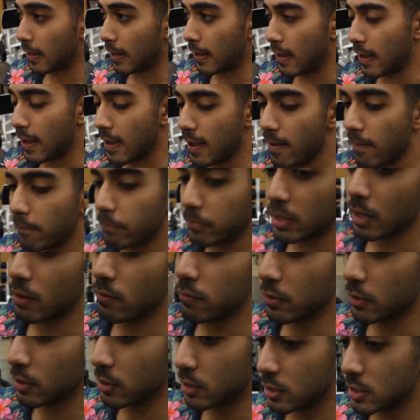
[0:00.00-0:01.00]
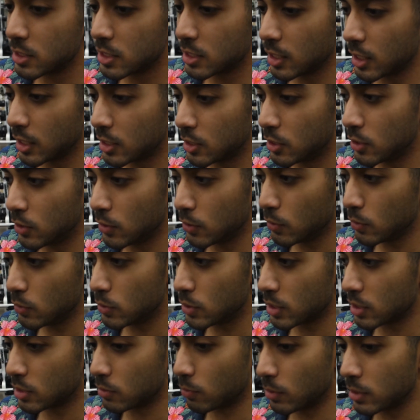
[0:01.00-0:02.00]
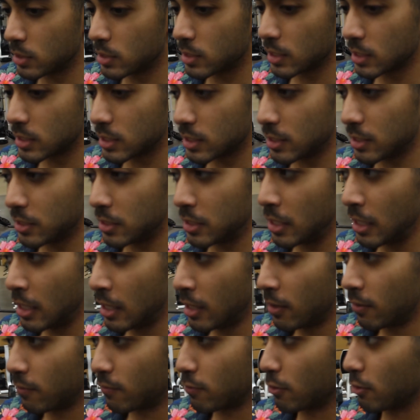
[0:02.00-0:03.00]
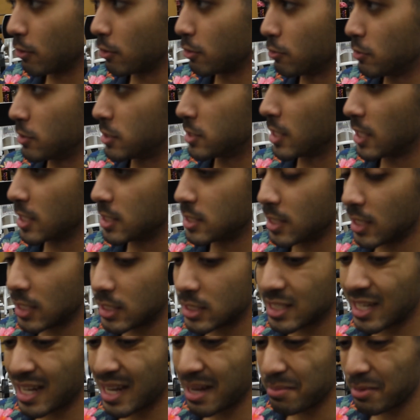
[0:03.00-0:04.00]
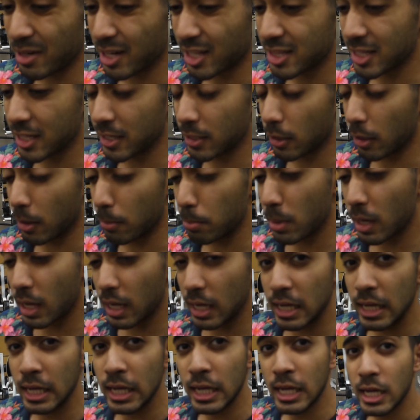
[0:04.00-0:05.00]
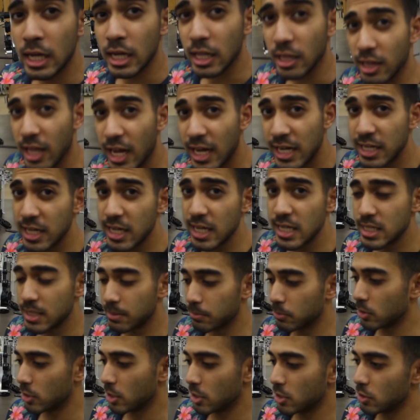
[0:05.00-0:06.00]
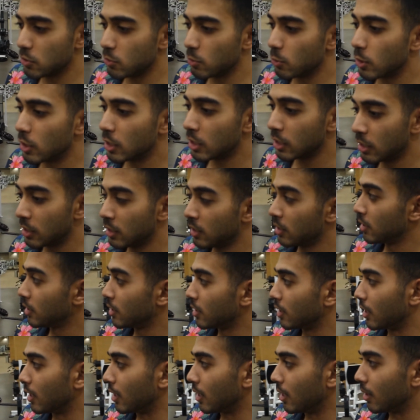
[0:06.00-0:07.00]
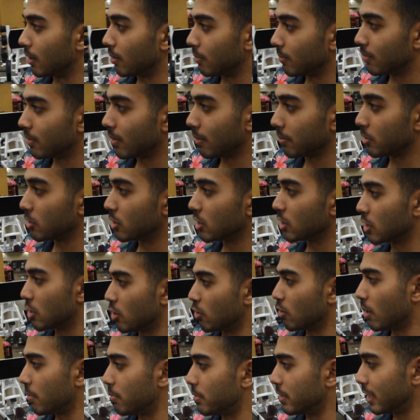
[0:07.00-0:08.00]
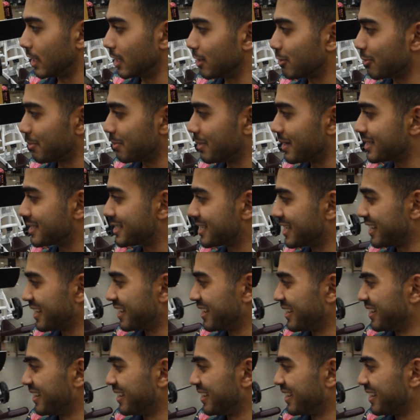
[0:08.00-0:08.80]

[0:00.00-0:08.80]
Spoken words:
I'm definitely gonna stick to just 160 for all 3 sets next time, and I think on my light days I'm gonna do, I'm gonna go up in increments